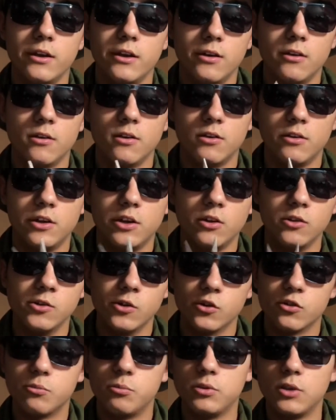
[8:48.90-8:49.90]
needle
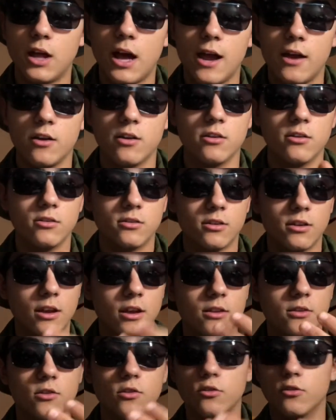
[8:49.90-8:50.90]
nose pliers,
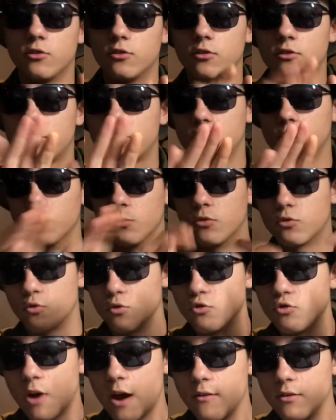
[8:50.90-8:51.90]
there's some
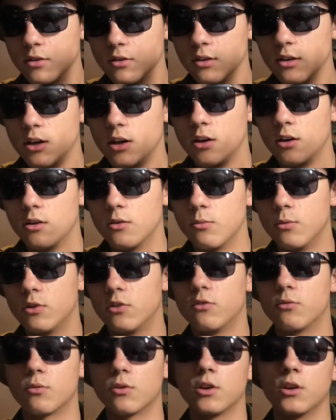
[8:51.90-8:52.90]
screwdrivers in here, which is
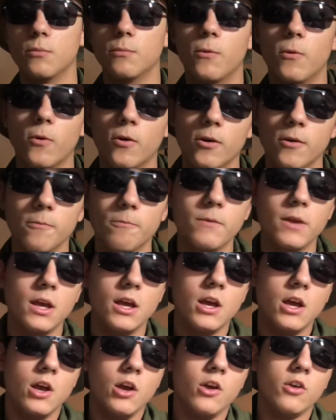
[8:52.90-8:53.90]
really important.
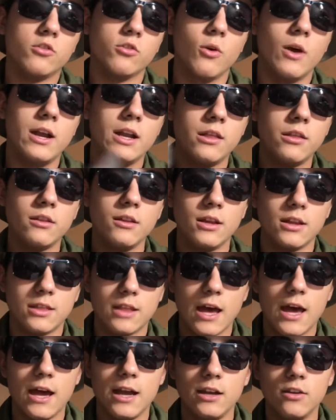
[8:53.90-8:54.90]
So anything like
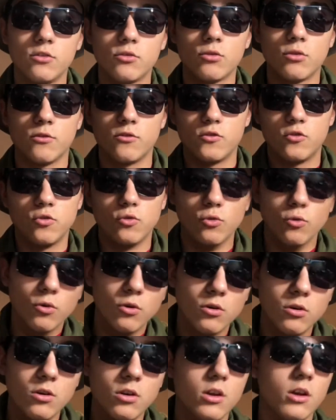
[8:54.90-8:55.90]
that, any sort of
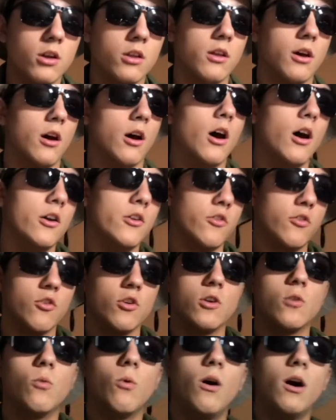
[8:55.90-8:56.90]
tool you're
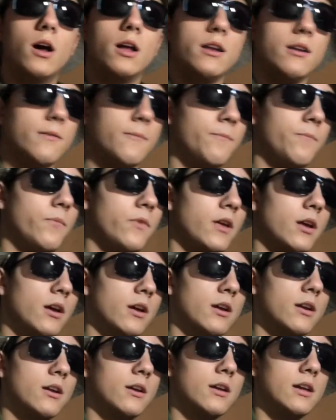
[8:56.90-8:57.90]
gonna want
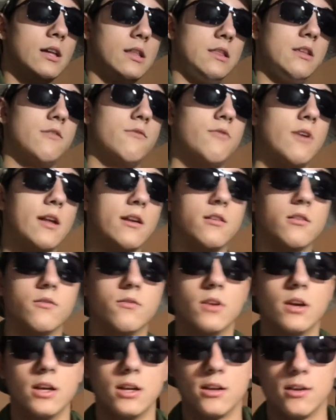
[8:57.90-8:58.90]
in the event of
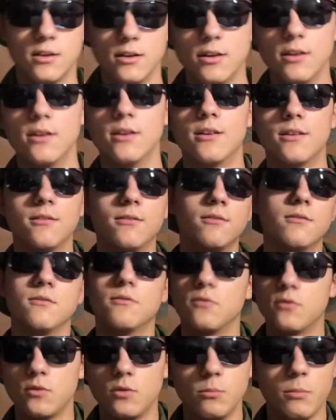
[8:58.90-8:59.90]
like
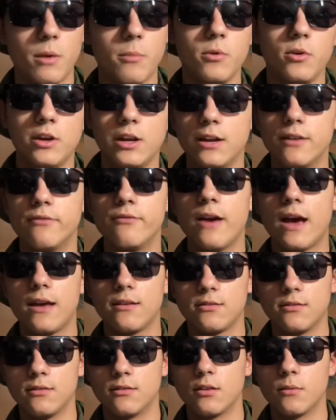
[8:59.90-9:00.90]
maybe you need to
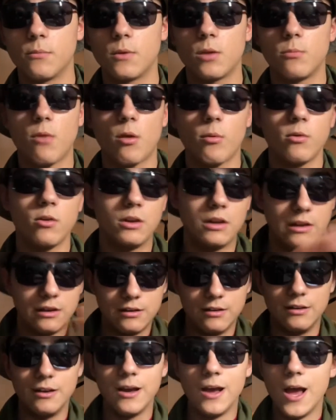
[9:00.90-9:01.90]
fasten something, maybe you need
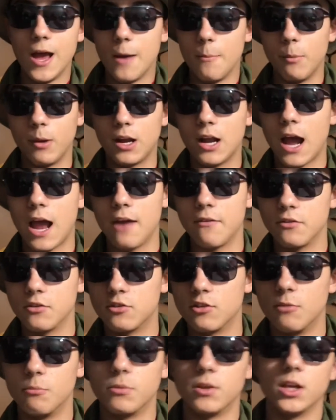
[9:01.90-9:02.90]
to MacGyver
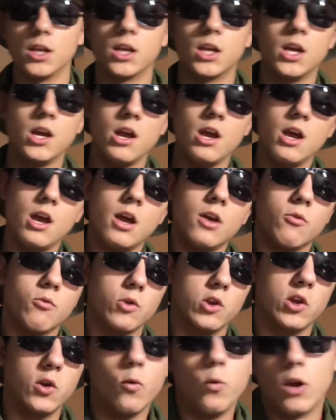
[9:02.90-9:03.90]
something
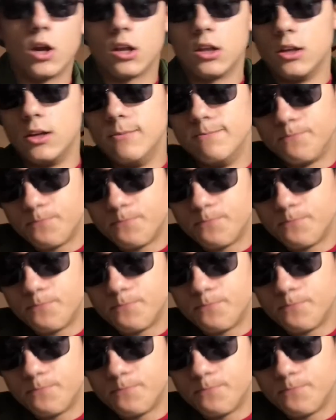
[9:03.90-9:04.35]
really quickly.